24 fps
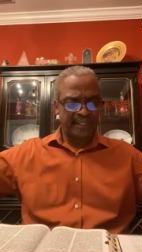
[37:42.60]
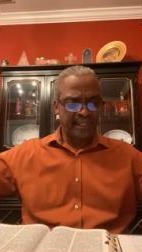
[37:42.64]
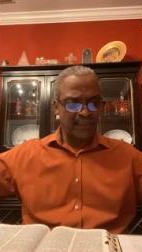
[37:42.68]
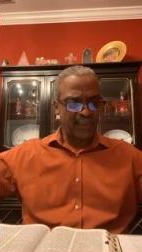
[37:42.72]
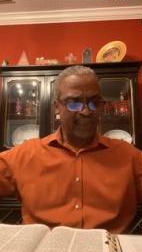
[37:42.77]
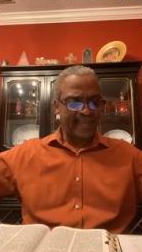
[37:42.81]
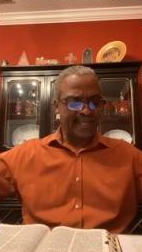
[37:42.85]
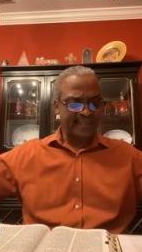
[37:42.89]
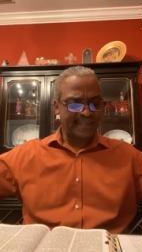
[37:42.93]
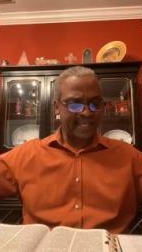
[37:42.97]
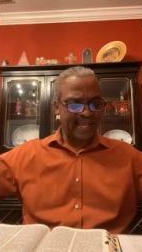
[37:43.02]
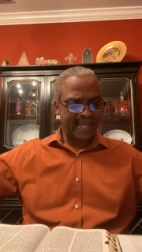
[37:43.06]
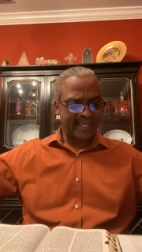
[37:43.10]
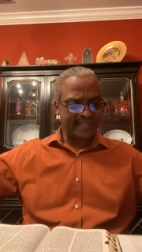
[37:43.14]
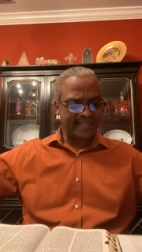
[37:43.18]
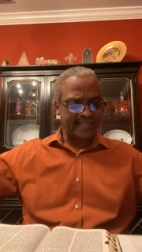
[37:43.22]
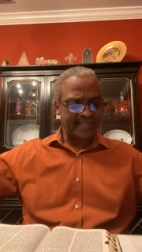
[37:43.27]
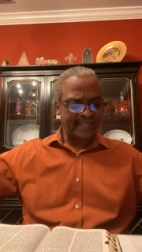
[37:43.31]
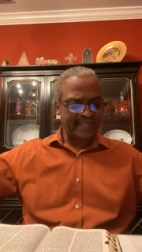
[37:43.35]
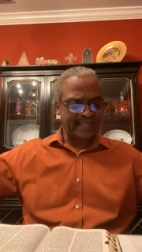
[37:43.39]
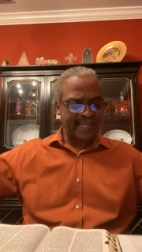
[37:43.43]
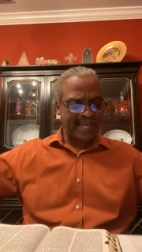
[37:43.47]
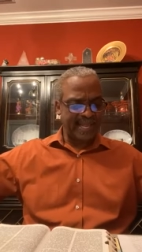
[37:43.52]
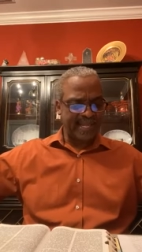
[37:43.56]
Listen what it
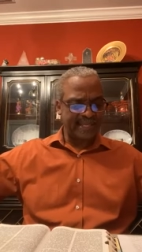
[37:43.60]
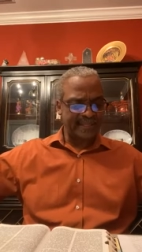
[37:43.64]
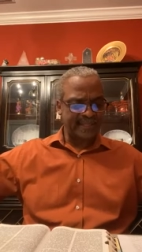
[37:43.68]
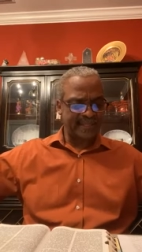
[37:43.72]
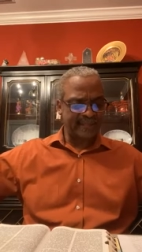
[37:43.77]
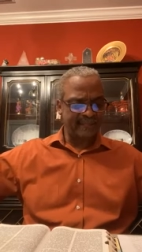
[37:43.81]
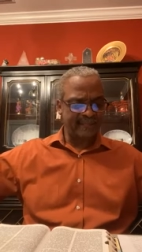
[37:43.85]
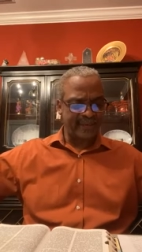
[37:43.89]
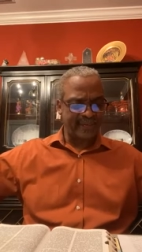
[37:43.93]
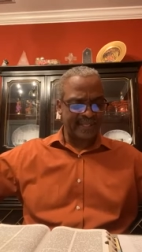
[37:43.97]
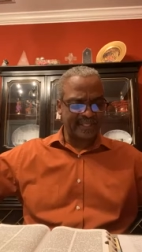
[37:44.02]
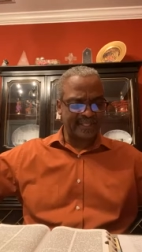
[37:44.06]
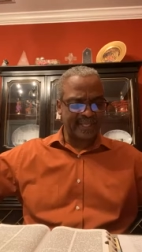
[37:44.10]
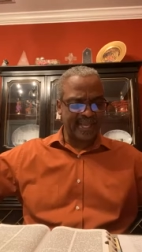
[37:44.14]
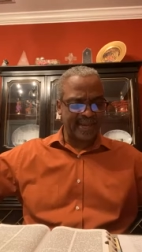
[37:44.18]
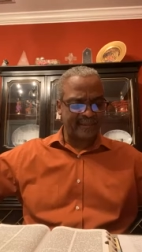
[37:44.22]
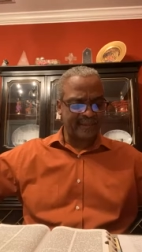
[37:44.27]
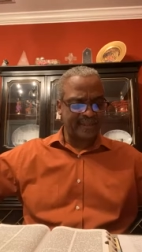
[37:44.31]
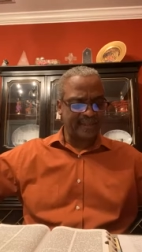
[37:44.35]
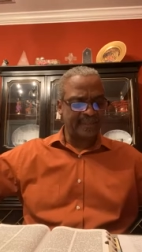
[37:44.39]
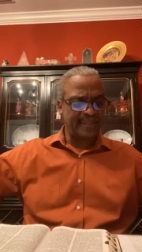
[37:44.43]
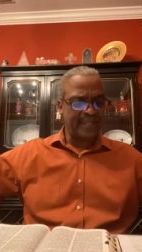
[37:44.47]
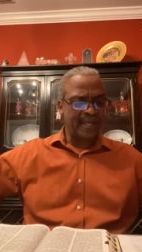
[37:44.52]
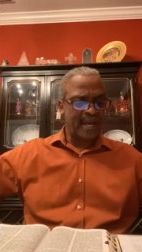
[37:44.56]
says in the text, verse
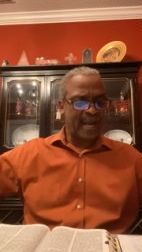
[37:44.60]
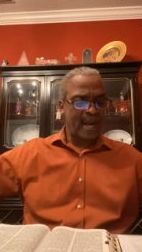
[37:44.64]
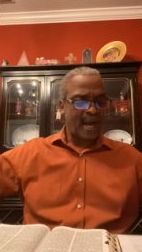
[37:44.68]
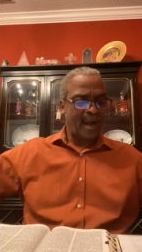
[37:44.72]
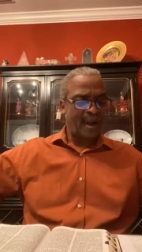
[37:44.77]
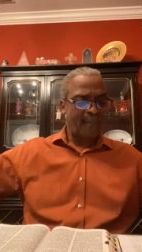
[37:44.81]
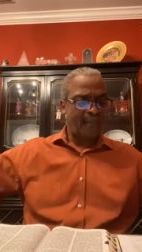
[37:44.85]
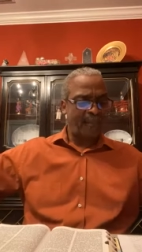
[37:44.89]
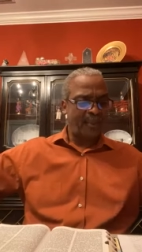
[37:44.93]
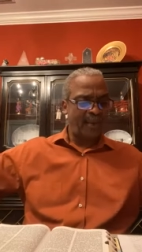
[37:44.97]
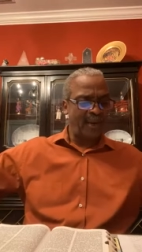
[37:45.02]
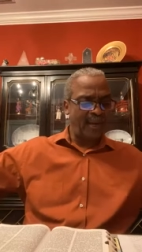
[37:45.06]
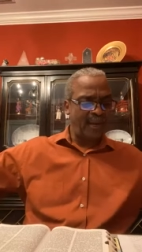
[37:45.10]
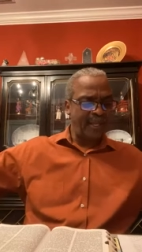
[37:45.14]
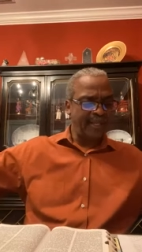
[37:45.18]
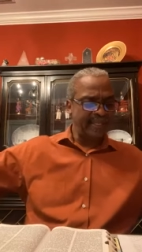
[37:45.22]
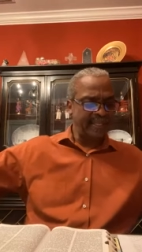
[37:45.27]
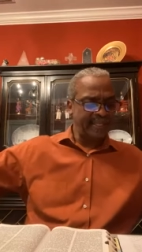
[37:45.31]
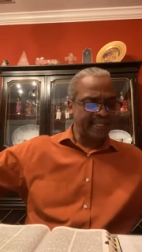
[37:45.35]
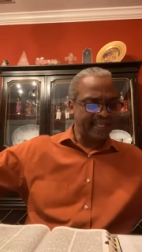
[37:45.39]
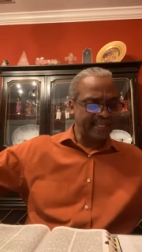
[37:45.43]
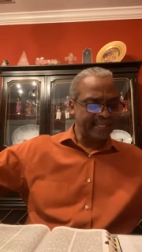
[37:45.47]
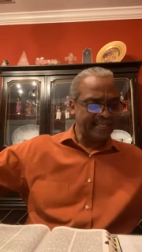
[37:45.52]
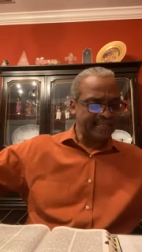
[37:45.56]
7
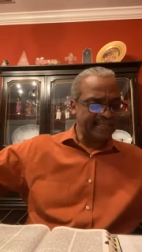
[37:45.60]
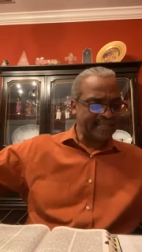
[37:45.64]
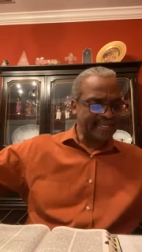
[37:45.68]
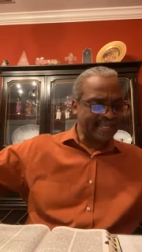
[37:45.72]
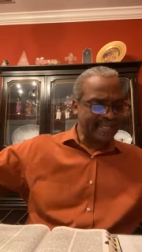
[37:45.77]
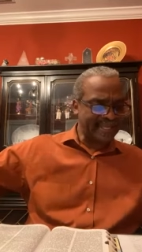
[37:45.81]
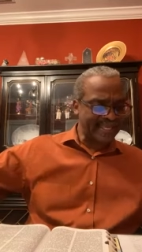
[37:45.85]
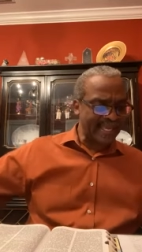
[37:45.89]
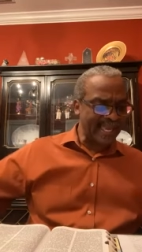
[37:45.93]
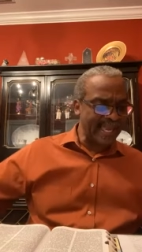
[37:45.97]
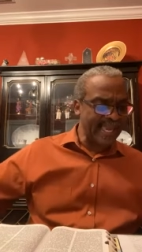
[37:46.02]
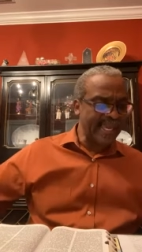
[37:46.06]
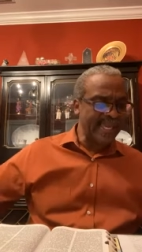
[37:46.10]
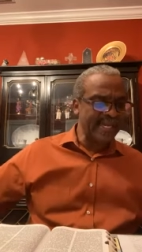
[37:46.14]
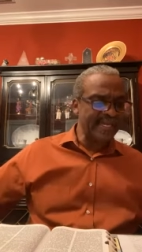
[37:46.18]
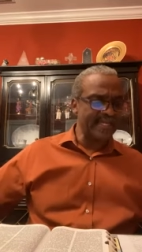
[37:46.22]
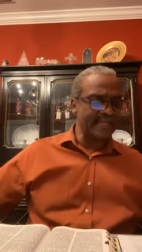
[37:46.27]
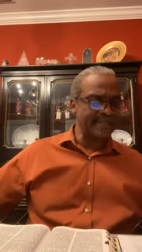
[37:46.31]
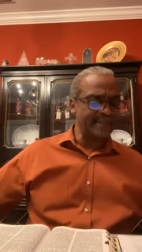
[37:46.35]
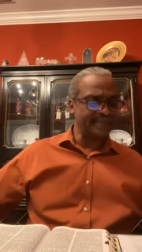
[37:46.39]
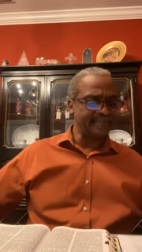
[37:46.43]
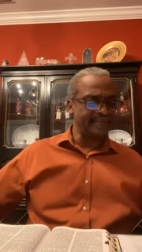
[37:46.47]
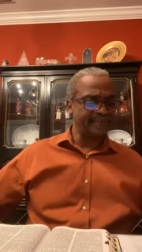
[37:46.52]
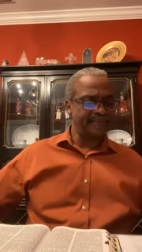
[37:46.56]
upon his
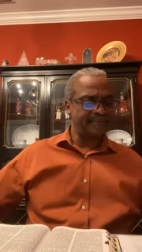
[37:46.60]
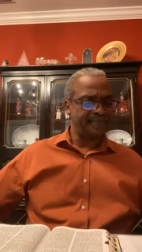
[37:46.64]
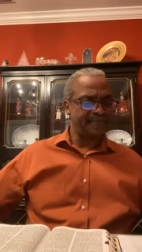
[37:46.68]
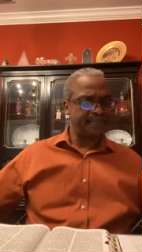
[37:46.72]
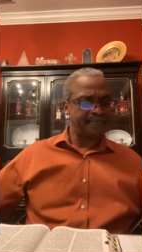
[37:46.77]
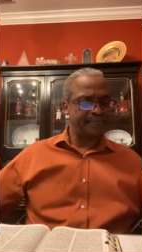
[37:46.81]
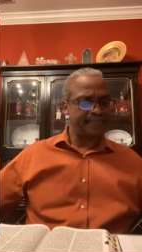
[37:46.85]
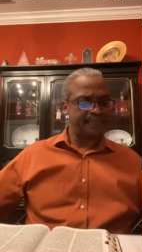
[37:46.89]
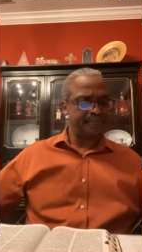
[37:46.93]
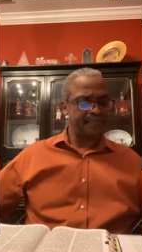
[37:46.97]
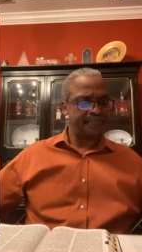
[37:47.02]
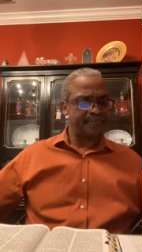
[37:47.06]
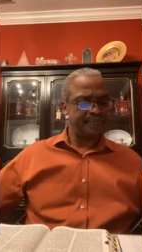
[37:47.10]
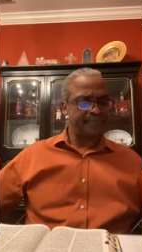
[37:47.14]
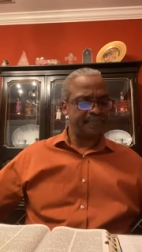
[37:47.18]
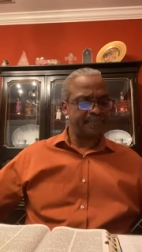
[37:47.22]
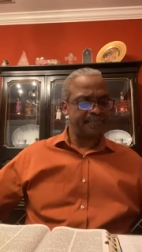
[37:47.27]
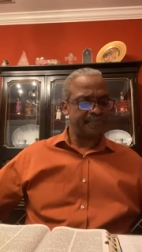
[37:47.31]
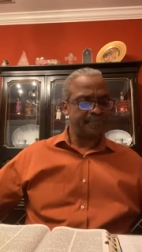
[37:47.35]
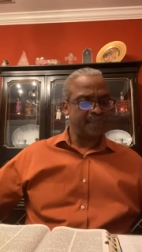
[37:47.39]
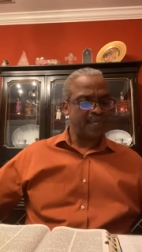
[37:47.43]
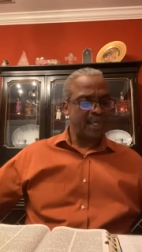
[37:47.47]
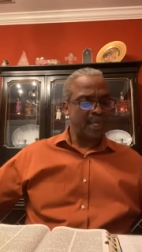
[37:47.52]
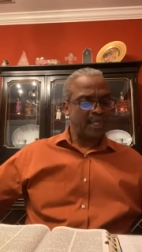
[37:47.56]
kingdom
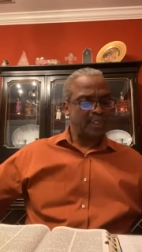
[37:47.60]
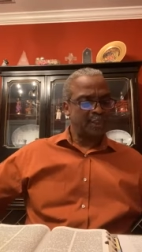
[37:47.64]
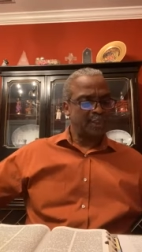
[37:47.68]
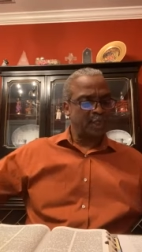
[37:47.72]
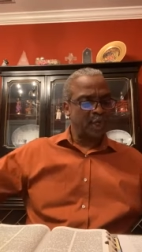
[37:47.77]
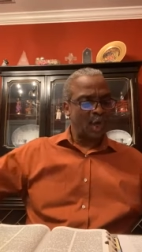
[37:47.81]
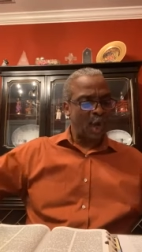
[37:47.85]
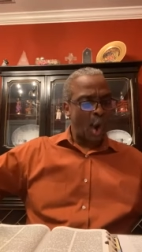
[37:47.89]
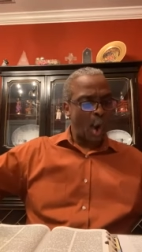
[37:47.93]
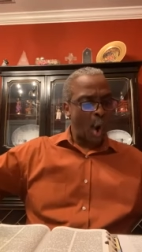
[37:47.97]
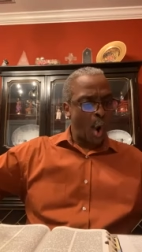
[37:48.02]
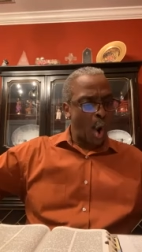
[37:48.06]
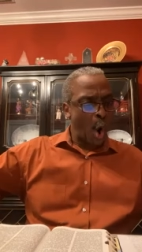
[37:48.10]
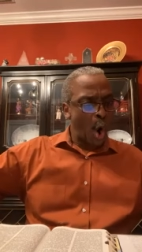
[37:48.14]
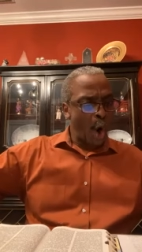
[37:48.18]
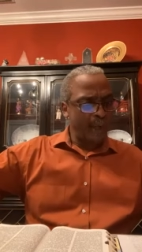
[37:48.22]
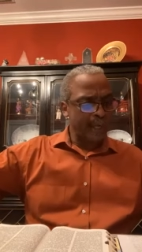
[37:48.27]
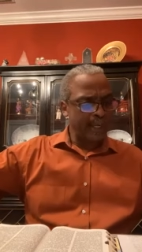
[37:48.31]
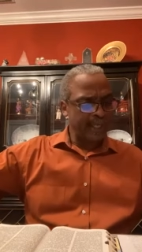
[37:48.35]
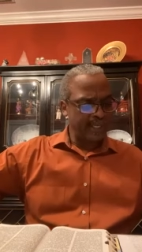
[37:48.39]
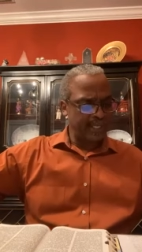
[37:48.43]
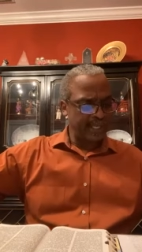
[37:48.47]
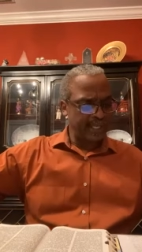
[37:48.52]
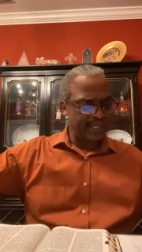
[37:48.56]
to
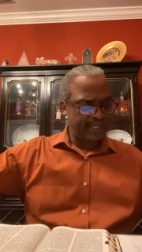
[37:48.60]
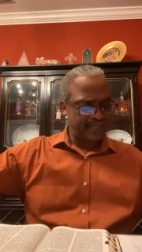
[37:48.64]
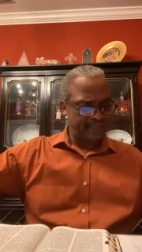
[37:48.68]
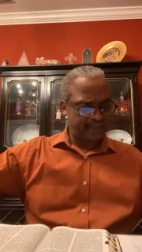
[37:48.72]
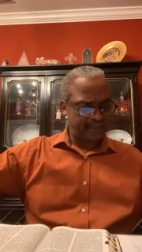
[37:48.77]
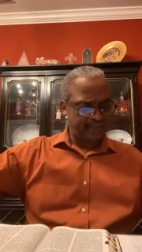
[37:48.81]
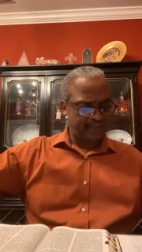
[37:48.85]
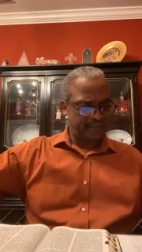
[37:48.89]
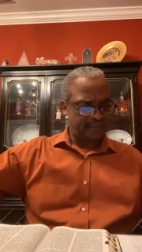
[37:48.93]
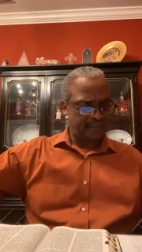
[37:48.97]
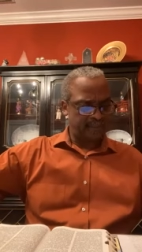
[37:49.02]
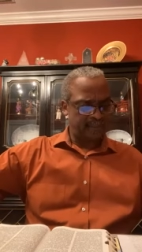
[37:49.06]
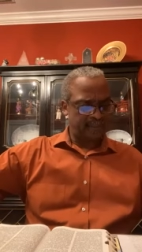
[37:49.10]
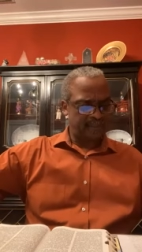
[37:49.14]
order it.